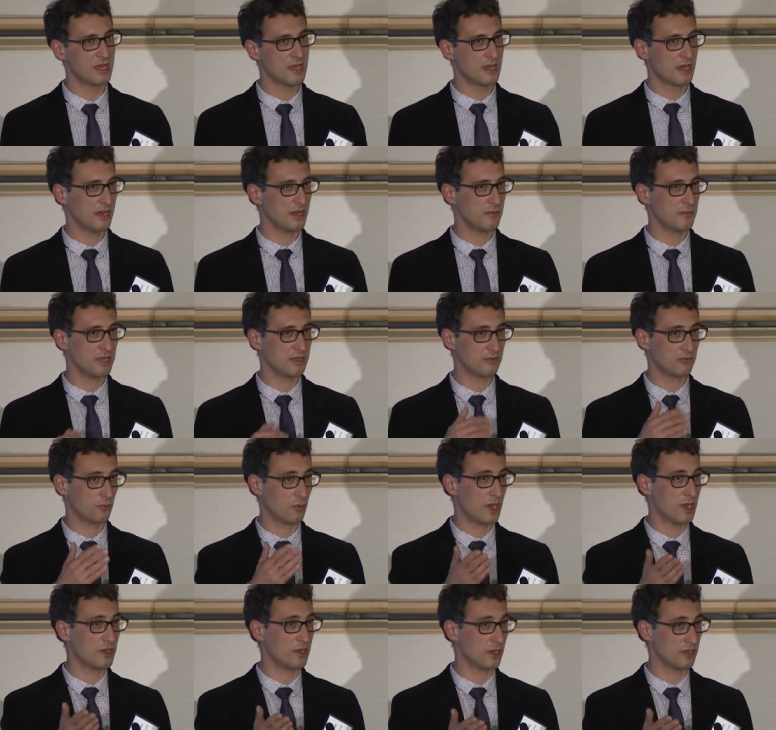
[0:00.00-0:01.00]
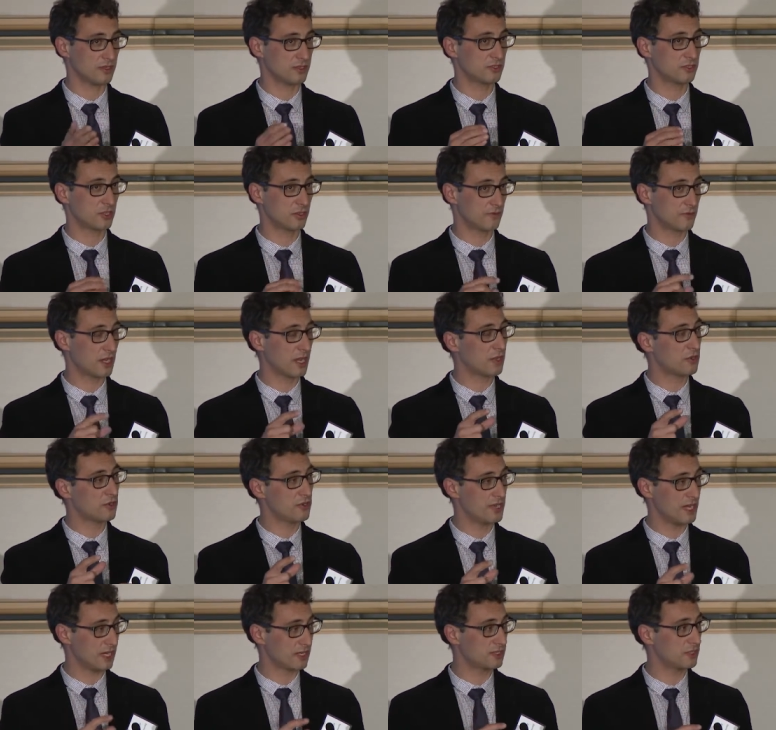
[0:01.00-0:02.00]
and I mean, why not sort of like
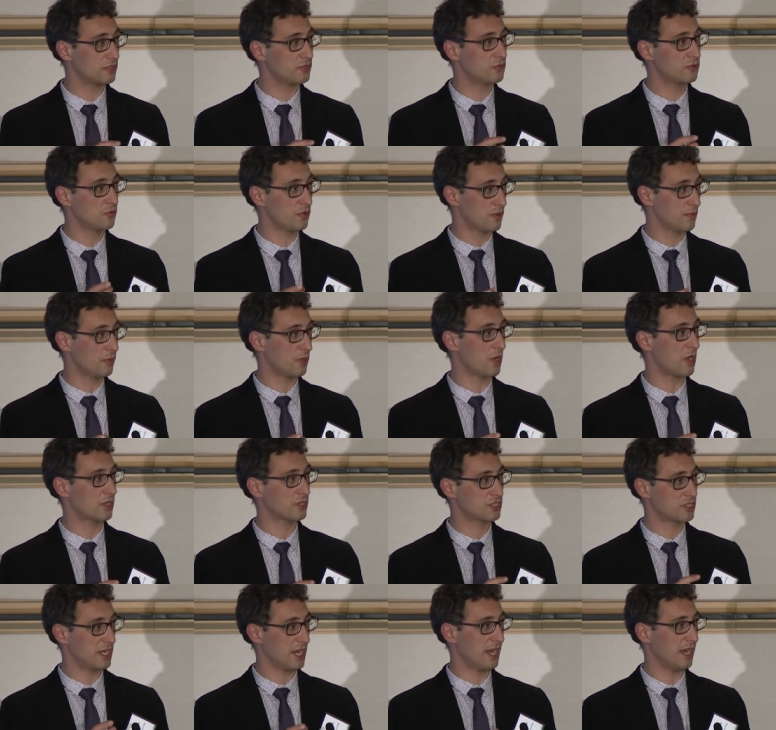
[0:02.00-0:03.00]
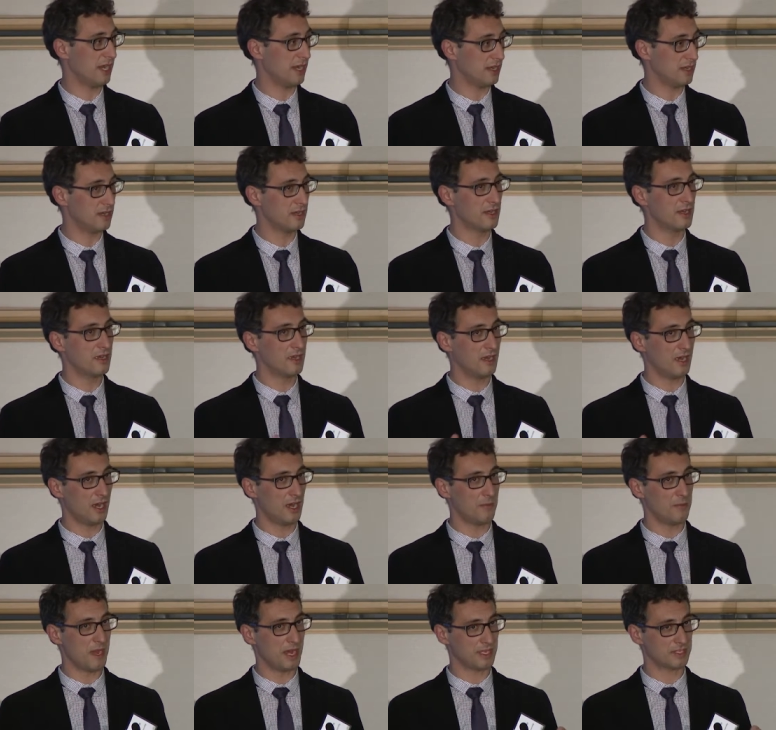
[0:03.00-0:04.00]
connect it to the blockchain
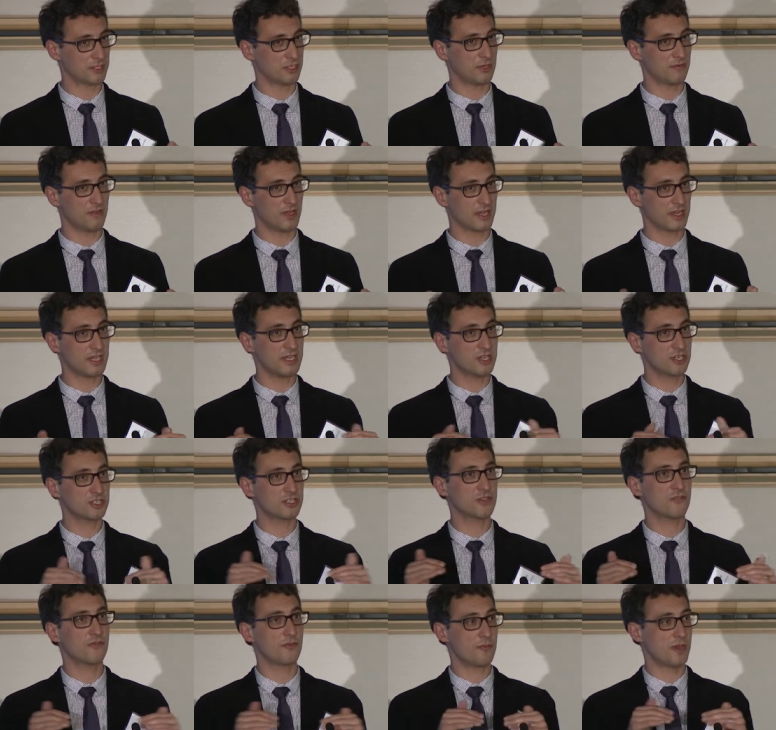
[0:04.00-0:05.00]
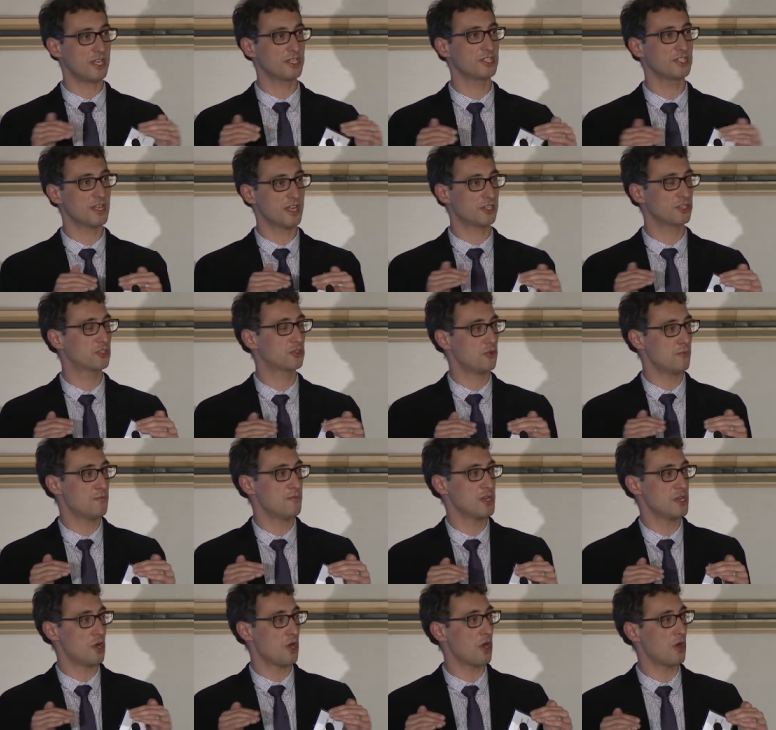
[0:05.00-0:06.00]
as sort of like, here's the information that should
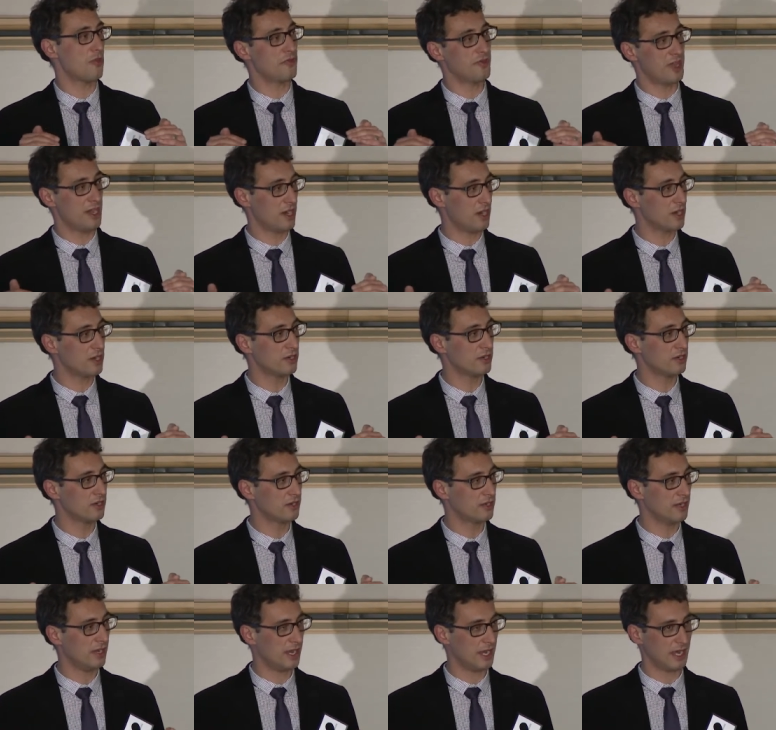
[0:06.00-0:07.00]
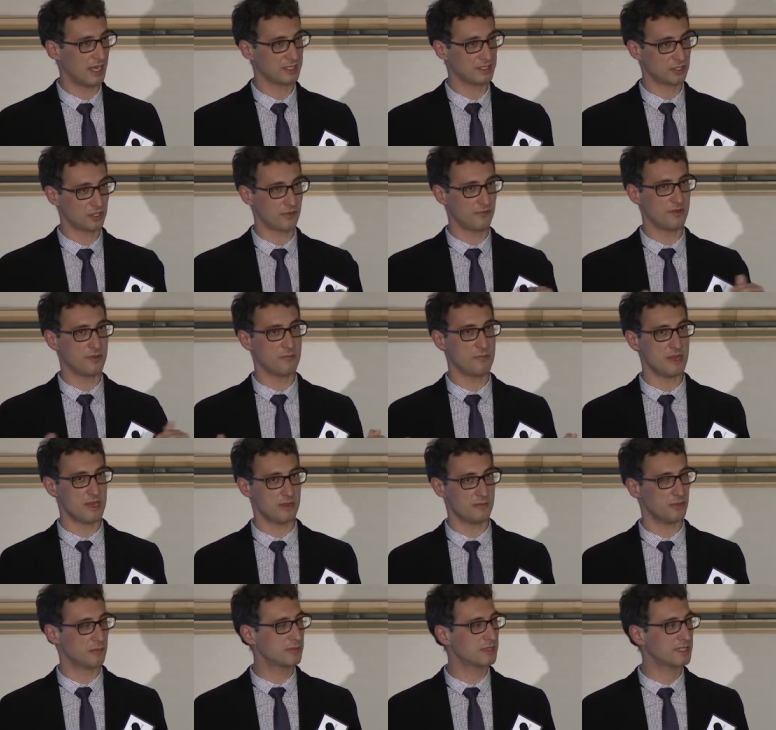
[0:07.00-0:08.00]
be on there, sort of the
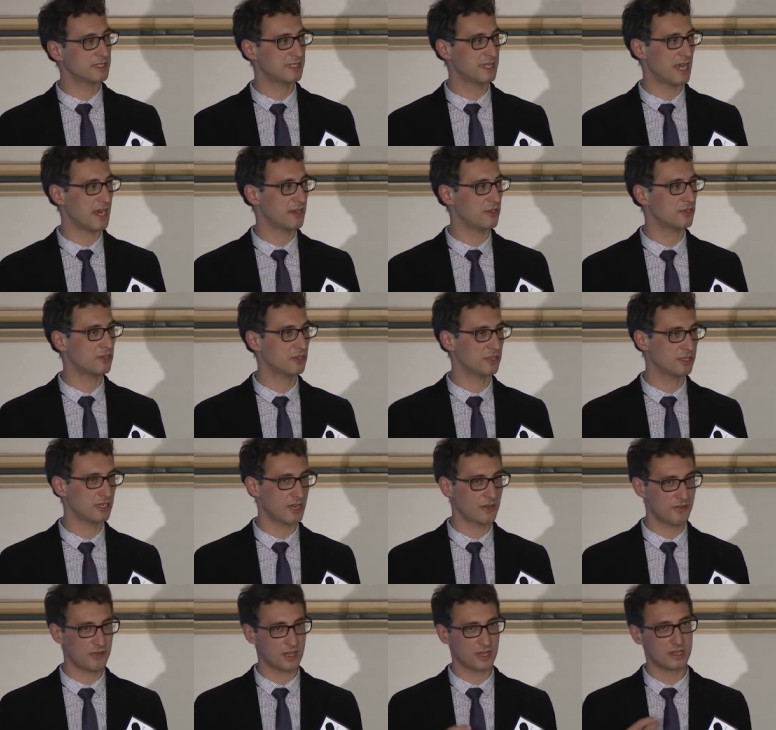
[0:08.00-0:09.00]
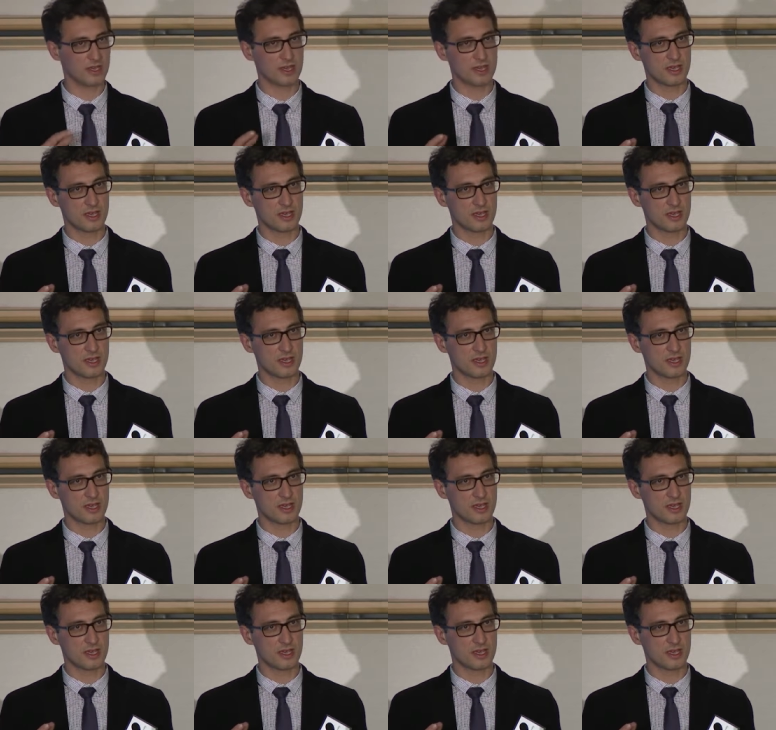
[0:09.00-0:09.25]
minimum standard. And I think